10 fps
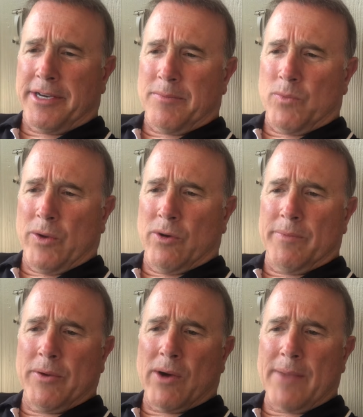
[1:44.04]
We will
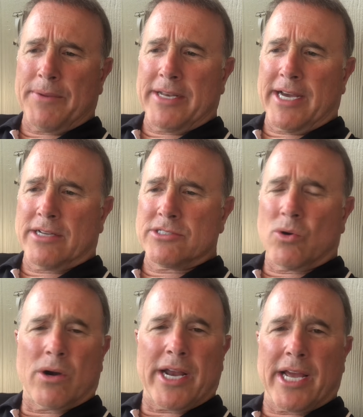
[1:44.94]
be wiping down
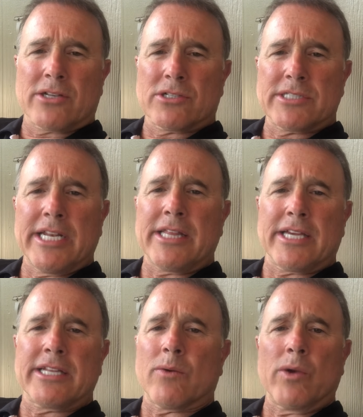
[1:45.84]
door handles,
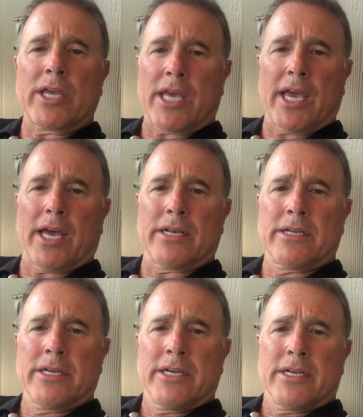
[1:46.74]
anything that we can
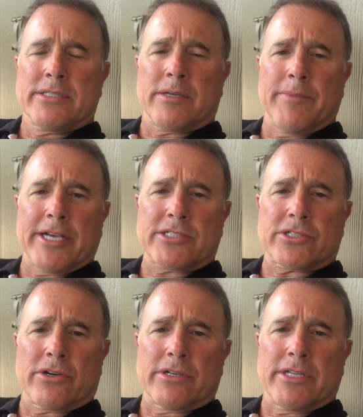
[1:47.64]
to make
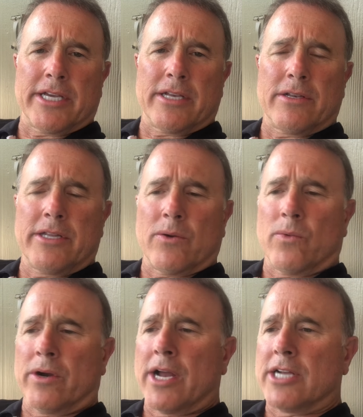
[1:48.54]
certain that
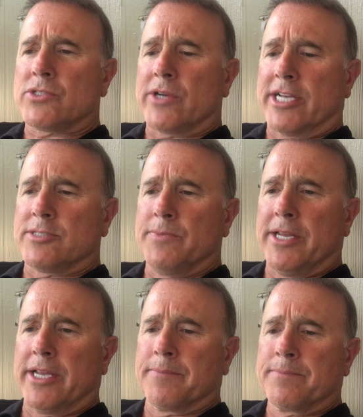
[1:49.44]
we're not
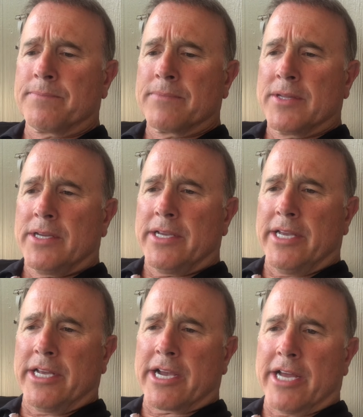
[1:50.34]
transmitting
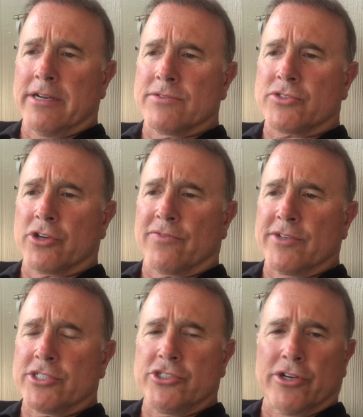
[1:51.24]
any kind of
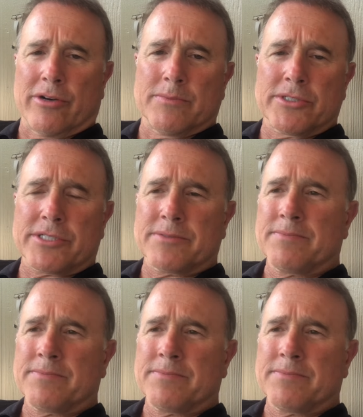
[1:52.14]
surface germs.